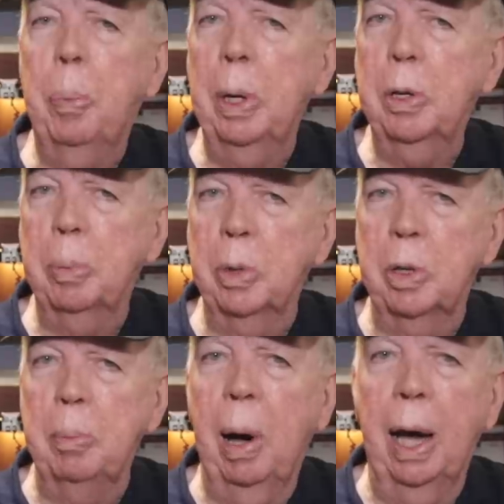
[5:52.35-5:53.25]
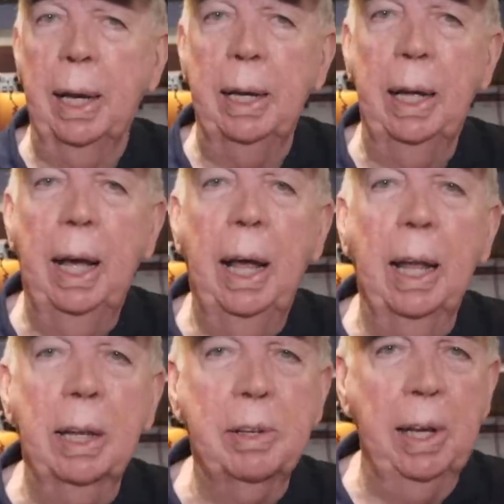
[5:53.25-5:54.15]
principles in mind,
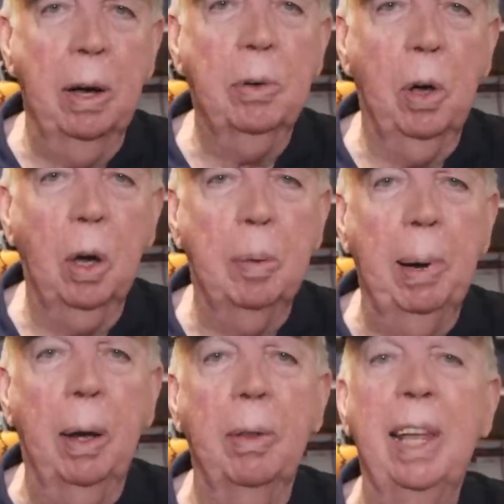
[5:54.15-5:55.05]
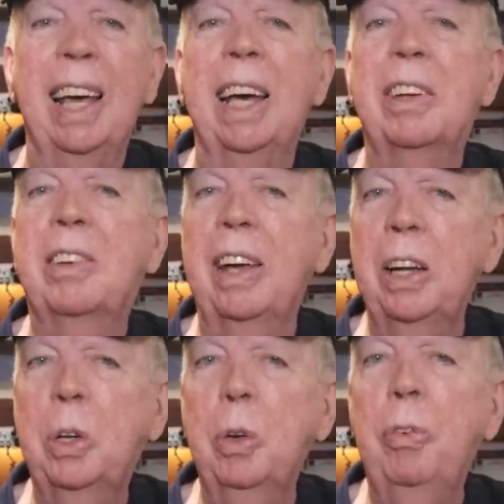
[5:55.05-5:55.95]
let's now talk about the
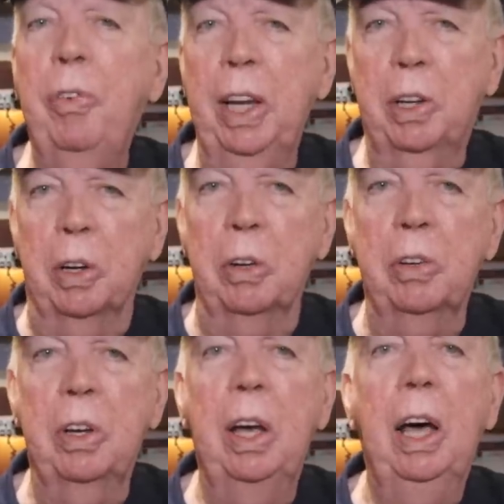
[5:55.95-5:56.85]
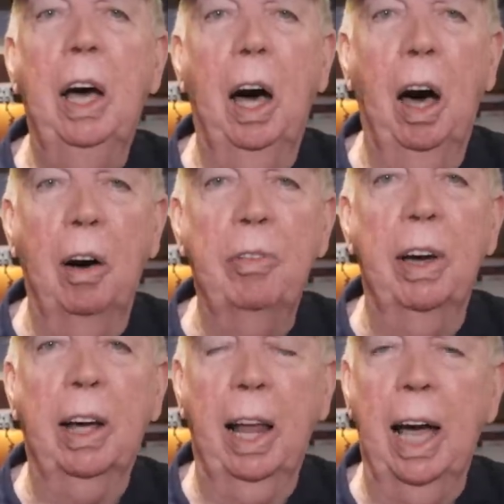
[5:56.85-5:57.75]
essential features of
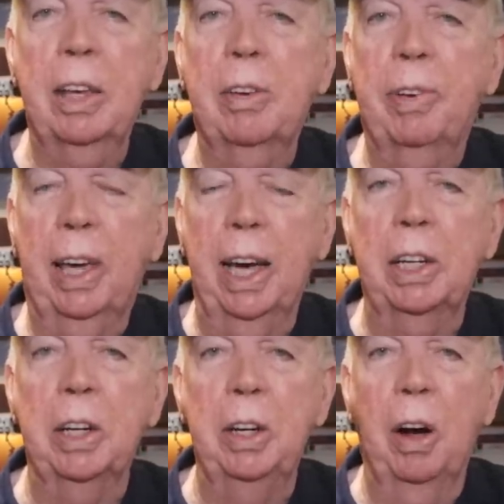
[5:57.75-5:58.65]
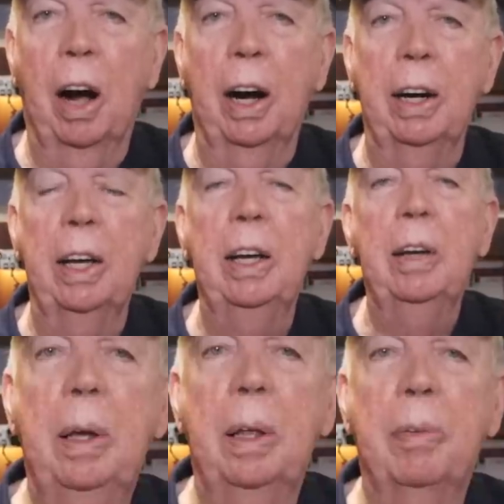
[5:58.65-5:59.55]
a classification yard.
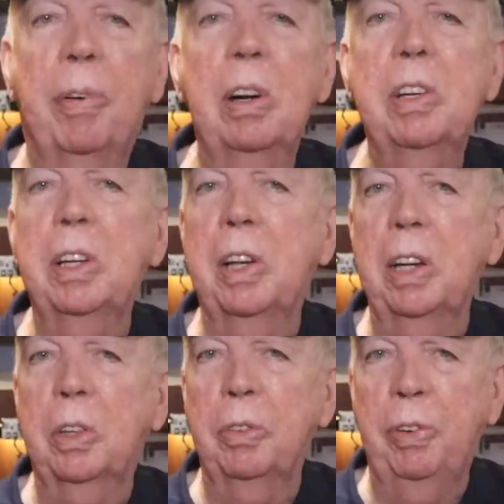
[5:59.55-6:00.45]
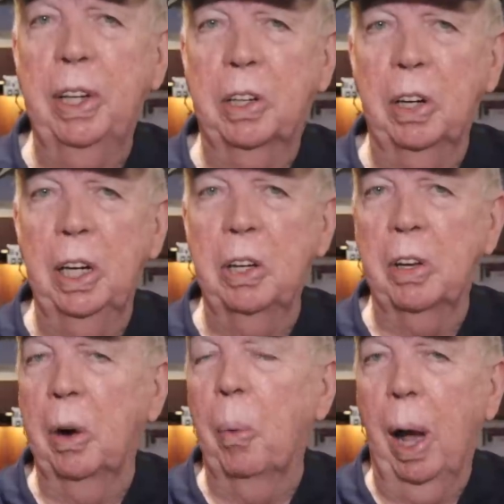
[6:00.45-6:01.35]
The first essential feature
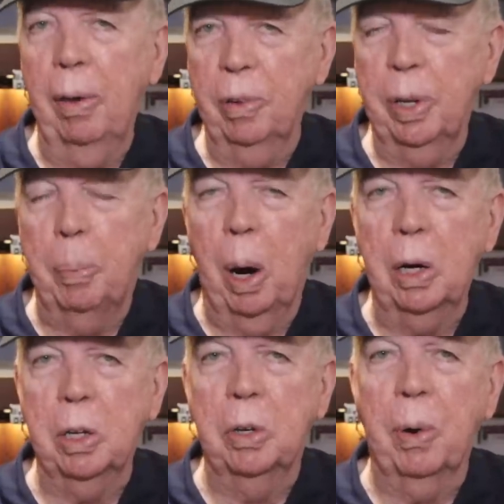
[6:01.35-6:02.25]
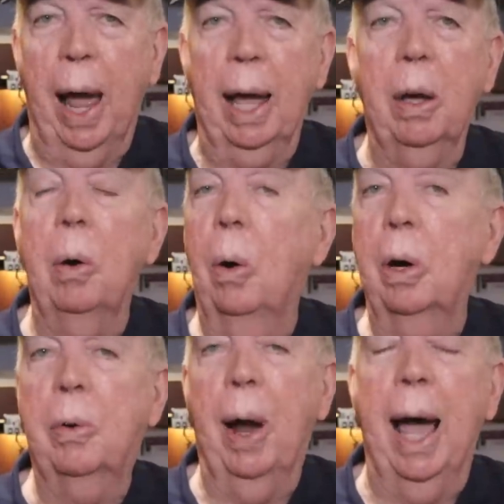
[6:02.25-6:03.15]
is an arrival-departure track,
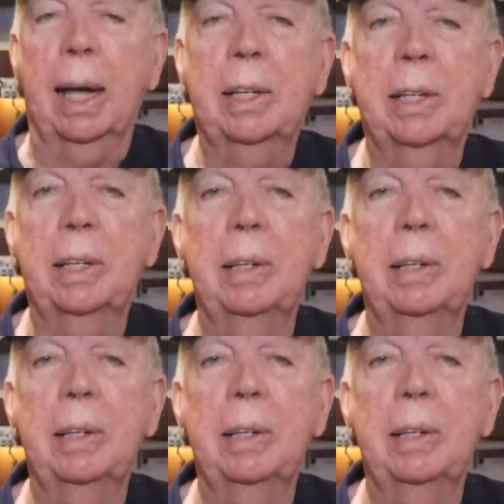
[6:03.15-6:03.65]
or tracks.